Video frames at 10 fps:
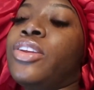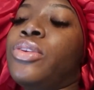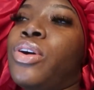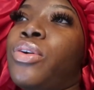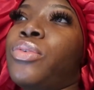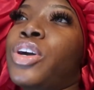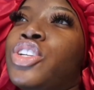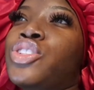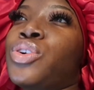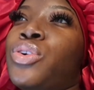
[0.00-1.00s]
you know,
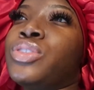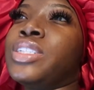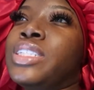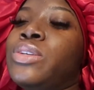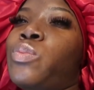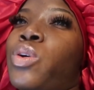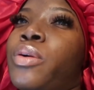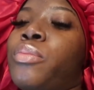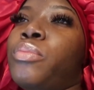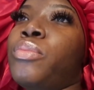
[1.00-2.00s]
control to see what